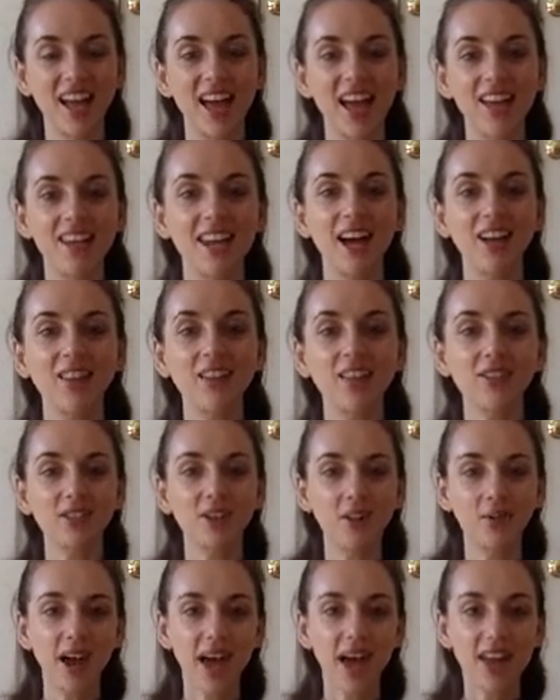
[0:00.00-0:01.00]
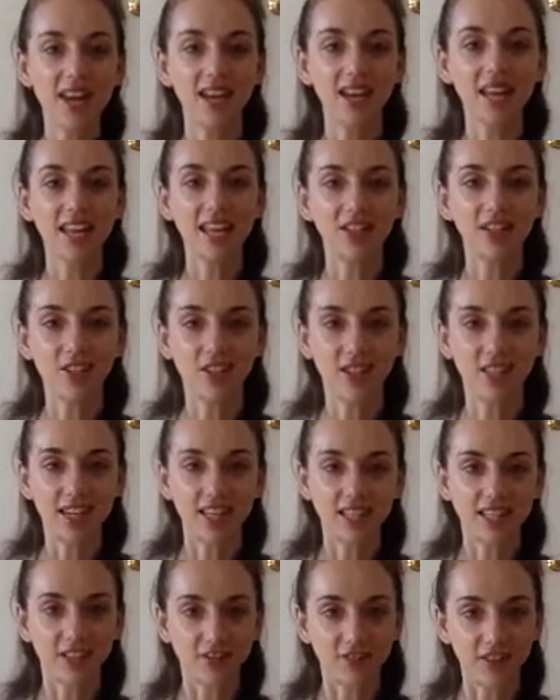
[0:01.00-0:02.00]
Now let's go ahead and interlace
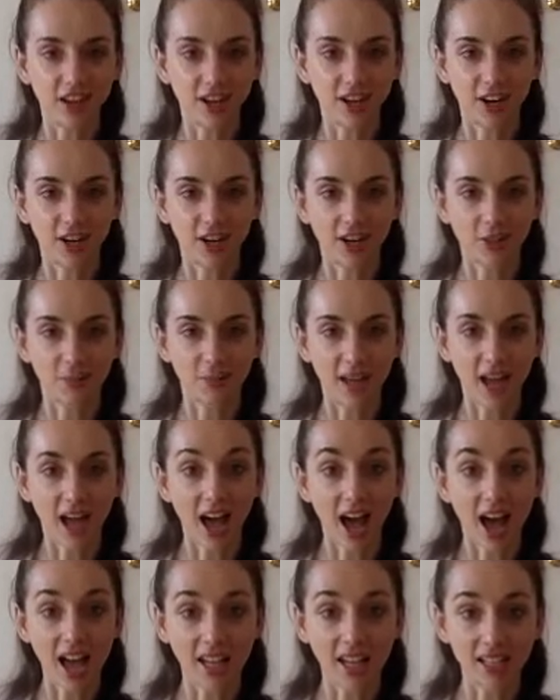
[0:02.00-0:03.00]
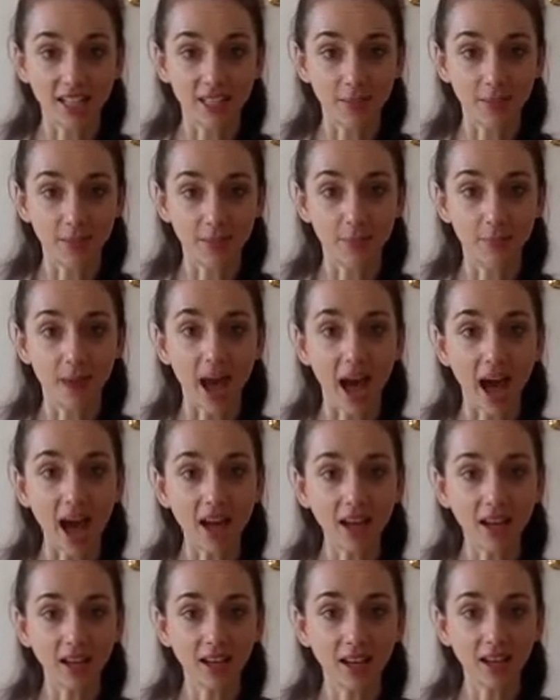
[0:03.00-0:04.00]
the fingers behind the
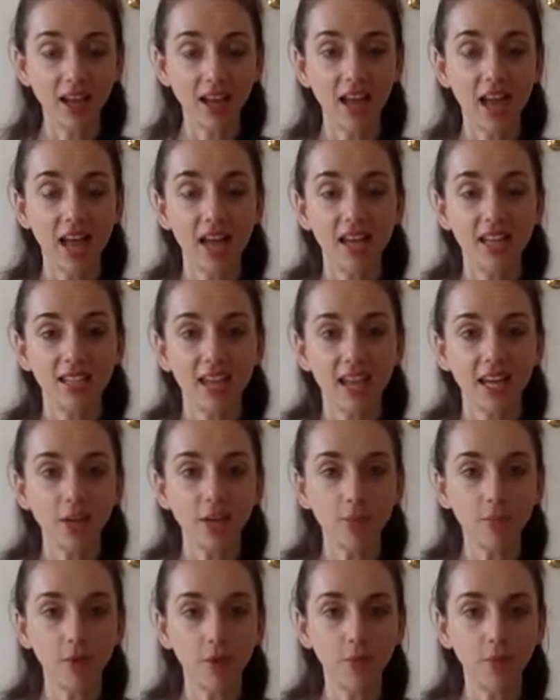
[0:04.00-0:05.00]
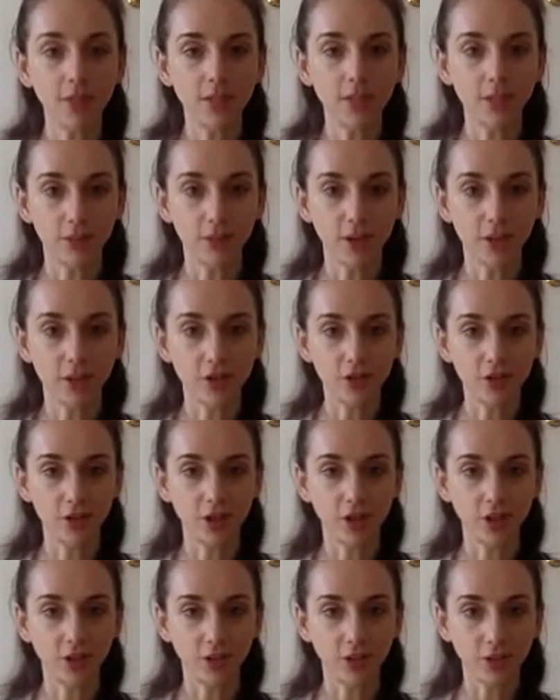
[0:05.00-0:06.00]
back. Take a moment to punch your
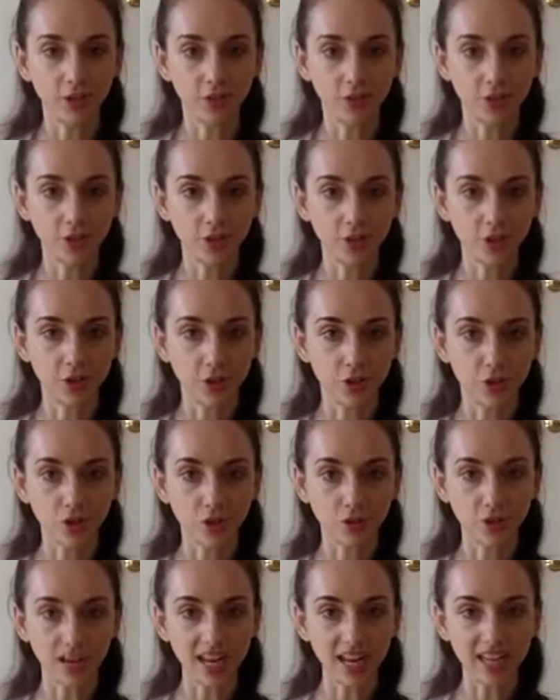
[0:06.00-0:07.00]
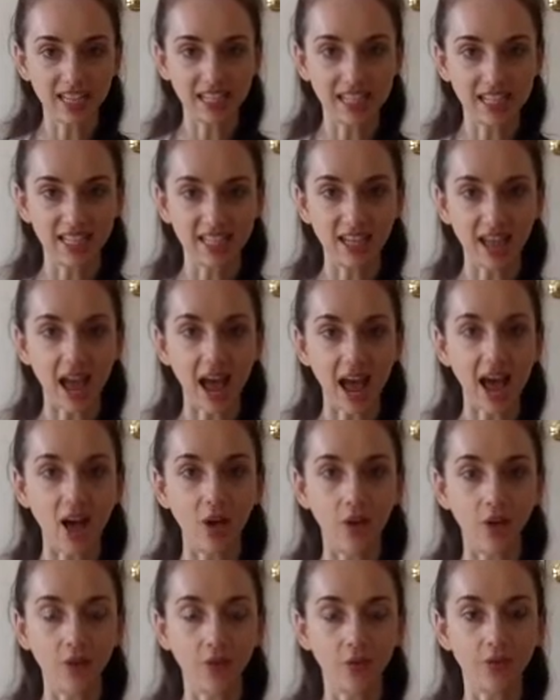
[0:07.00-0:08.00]
knuckles first straight
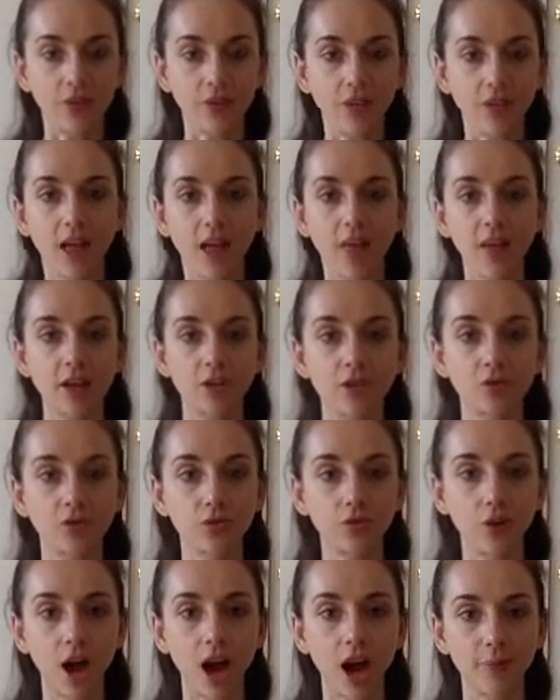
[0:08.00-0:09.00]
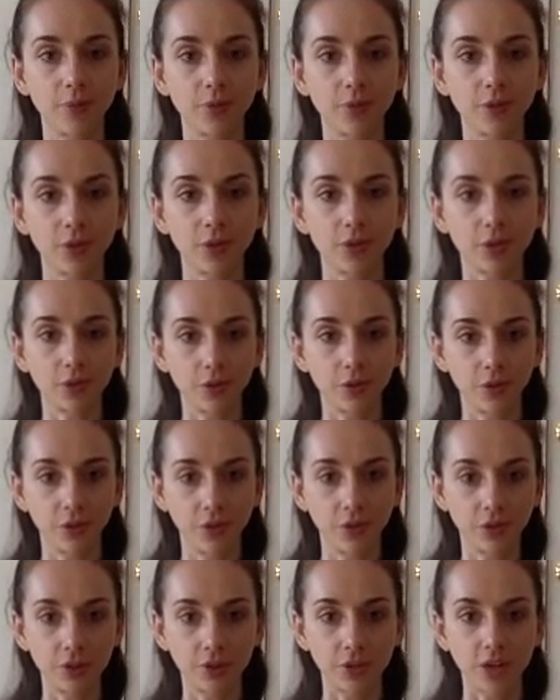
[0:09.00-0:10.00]
down. Feel how that drops your
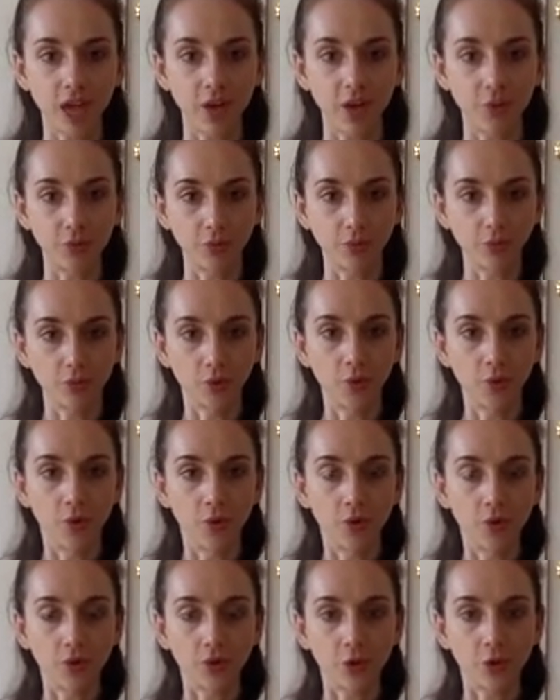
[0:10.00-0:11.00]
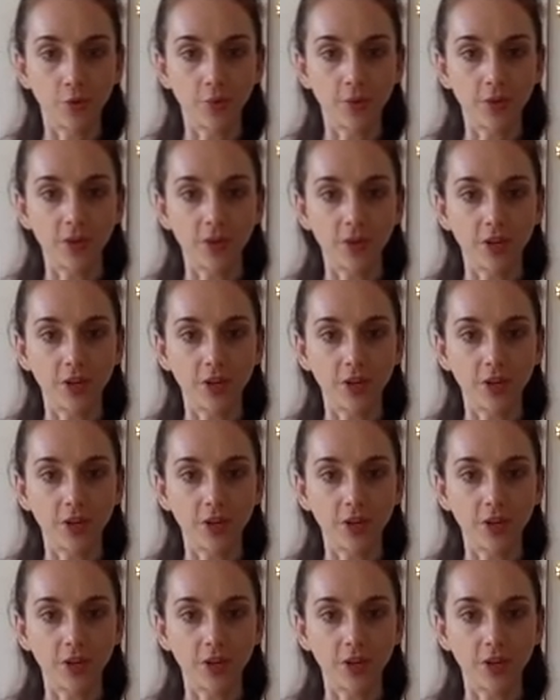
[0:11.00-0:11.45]
shoulders and rolls open your